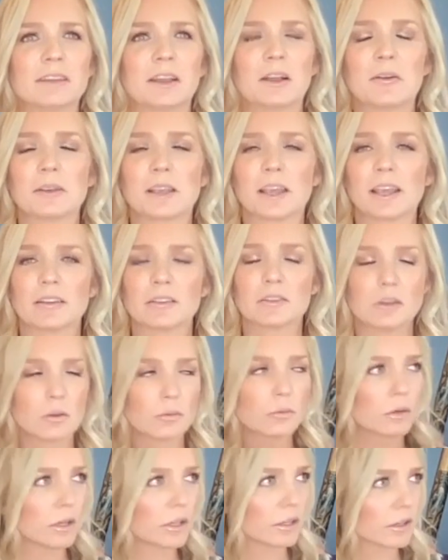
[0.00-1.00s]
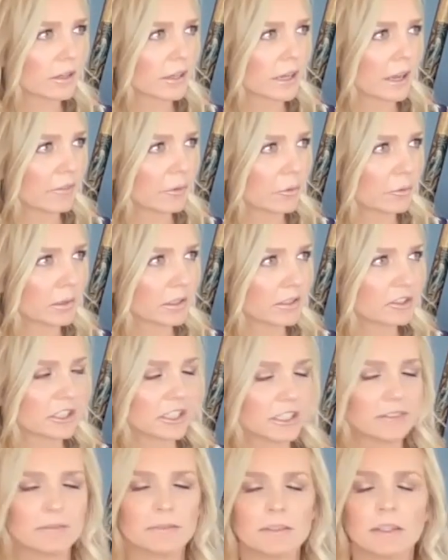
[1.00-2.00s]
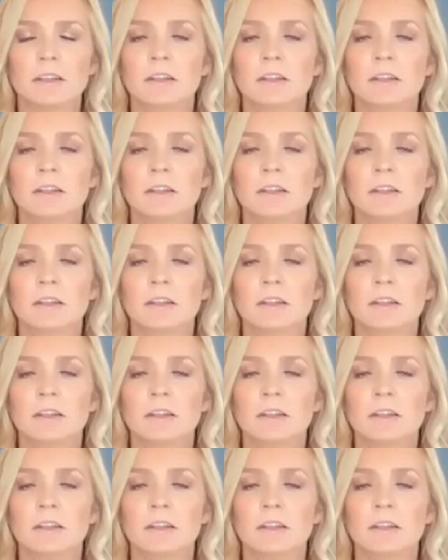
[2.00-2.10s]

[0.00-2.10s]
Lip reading: Okay, don't worry, you're going to have a worksheet.